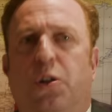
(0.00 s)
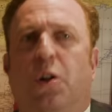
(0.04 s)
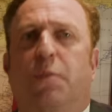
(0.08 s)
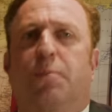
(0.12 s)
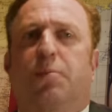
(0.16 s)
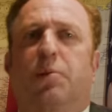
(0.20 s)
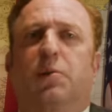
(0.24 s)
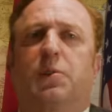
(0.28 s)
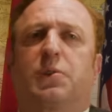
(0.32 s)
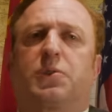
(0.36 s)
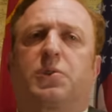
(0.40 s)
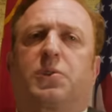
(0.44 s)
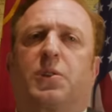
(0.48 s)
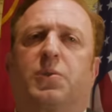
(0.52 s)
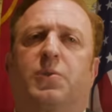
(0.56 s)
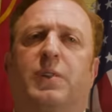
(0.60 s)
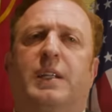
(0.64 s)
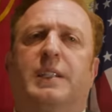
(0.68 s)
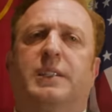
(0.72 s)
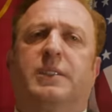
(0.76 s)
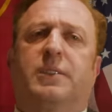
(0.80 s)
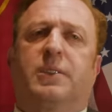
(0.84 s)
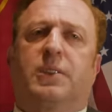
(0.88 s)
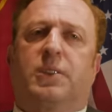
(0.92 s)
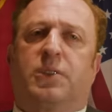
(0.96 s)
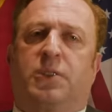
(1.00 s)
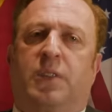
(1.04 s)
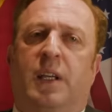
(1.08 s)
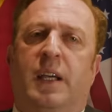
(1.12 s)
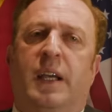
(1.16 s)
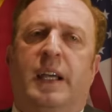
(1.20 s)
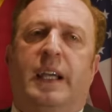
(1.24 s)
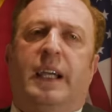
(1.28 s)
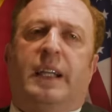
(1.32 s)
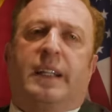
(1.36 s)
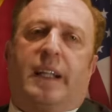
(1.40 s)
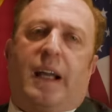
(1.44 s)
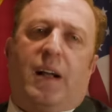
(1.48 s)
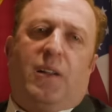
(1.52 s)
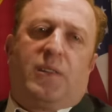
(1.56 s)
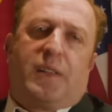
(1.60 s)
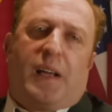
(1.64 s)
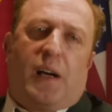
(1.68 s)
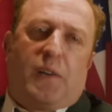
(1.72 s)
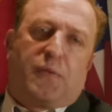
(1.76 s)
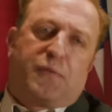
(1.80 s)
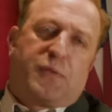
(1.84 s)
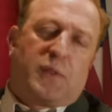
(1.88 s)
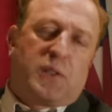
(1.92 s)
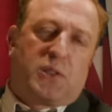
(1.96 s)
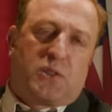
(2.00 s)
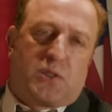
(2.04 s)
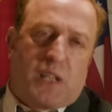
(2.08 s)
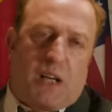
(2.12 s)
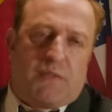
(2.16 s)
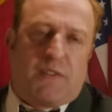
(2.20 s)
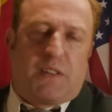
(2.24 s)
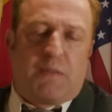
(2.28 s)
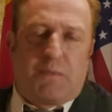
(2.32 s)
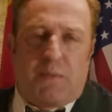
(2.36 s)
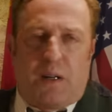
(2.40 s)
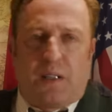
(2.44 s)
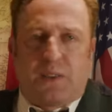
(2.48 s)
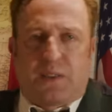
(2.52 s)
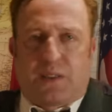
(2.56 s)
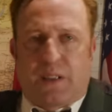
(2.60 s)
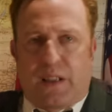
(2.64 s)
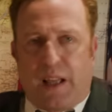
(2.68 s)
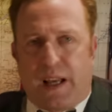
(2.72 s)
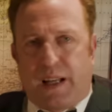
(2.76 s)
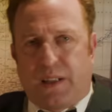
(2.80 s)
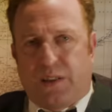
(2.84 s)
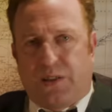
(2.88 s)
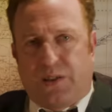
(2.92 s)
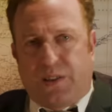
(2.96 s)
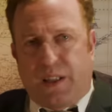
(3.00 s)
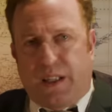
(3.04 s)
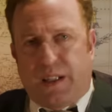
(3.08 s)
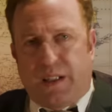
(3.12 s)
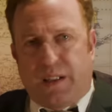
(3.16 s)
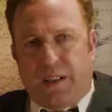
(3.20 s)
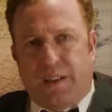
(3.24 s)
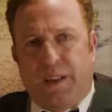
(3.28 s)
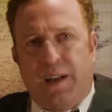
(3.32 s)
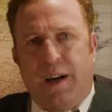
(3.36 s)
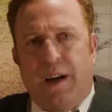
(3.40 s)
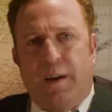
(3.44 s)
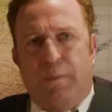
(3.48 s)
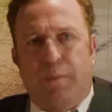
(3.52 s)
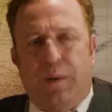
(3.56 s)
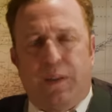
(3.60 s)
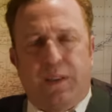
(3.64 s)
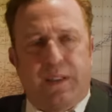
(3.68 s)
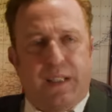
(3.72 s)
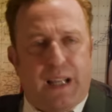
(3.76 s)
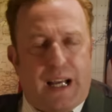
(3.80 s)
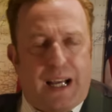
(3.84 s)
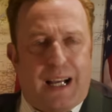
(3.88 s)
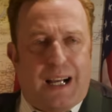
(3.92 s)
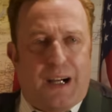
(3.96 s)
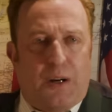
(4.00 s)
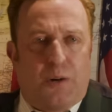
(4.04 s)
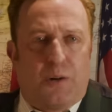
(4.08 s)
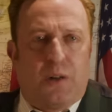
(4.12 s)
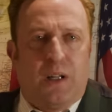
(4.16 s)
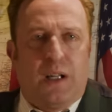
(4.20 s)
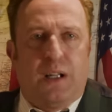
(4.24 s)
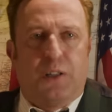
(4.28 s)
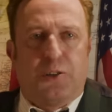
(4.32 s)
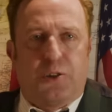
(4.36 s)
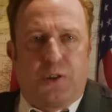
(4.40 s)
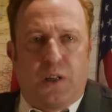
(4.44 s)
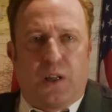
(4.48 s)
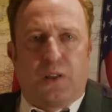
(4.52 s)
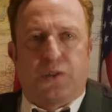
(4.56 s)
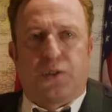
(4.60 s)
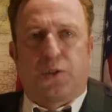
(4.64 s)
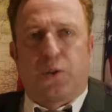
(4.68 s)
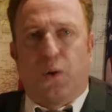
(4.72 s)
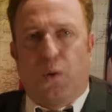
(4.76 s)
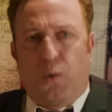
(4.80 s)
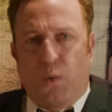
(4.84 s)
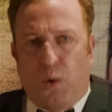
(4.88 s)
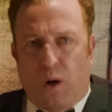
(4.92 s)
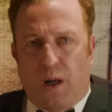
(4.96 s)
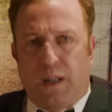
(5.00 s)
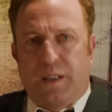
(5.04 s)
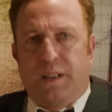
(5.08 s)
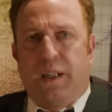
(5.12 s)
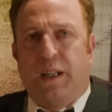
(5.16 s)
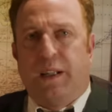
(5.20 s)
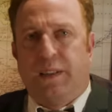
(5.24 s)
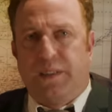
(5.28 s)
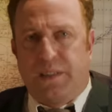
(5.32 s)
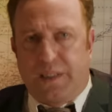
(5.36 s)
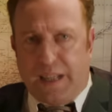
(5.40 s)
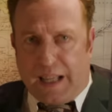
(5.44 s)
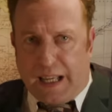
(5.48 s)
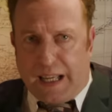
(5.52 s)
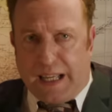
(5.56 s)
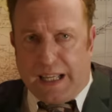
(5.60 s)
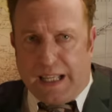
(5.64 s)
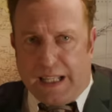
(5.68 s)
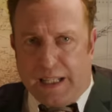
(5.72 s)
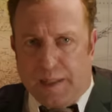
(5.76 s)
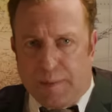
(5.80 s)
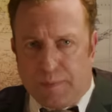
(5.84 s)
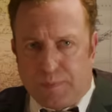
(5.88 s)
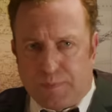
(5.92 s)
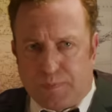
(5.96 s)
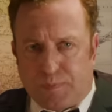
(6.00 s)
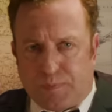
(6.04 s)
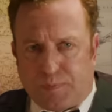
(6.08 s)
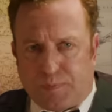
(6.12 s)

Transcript: Tobruk surrenders. It held out for seven months last year, but now just one day.